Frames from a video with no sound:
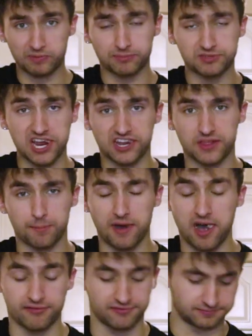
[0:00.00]
I'm taking the
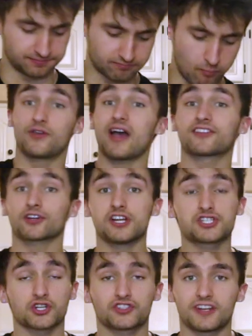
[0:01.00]
puff. If you guys are
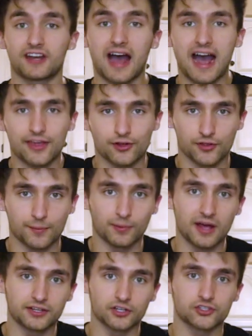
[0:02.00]
interested in either of the
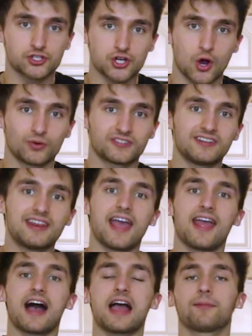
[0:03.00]
blenders shown
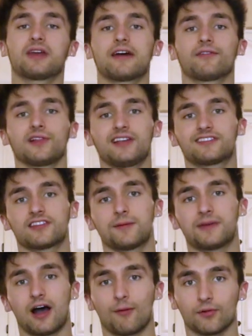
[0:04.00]
today, I'm gonna have links to
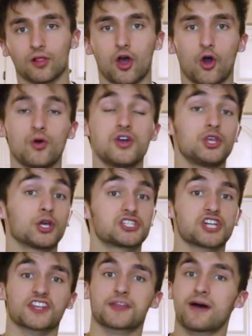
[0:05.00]
them down below. You can
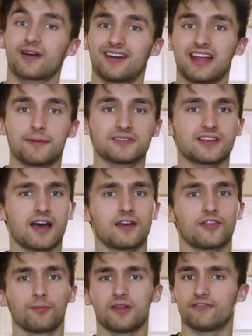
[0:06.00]
check them out on
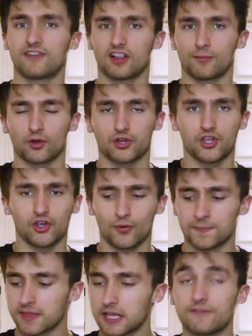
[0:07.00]
Amazon, they'll be available to
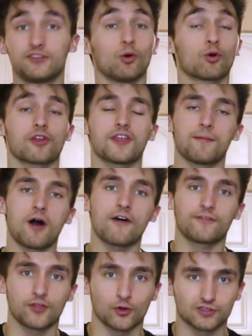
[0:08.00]
you. If you order them
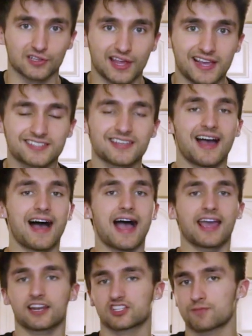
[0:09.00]
off of those links,
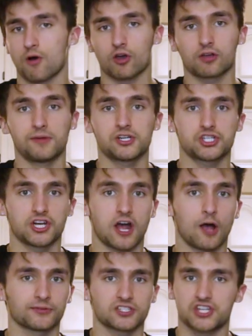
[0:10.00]
I get a small commission, it
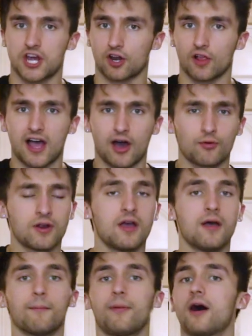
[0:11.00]
helps the channel out.
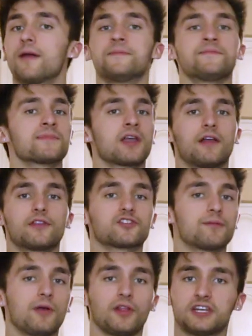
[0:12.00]
But
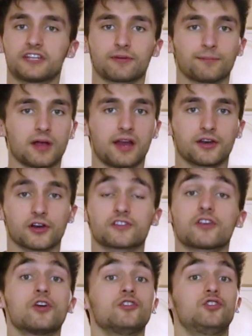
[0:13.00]
there's a million different
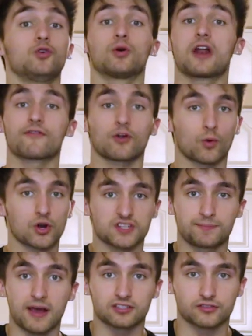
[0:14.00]
blenders, do whatever
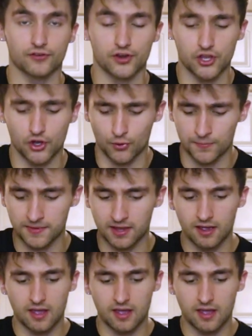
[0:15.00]
works best for you.